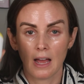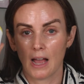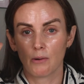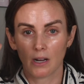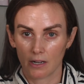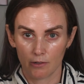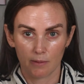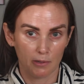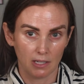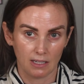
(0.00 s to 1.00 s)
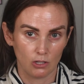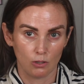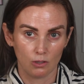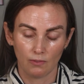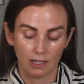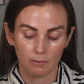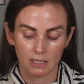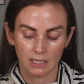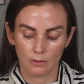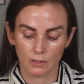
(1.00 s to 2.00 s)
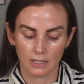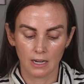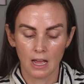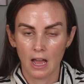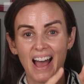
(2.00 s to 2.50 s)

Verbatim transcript: I would 100% choose the vitamin C one.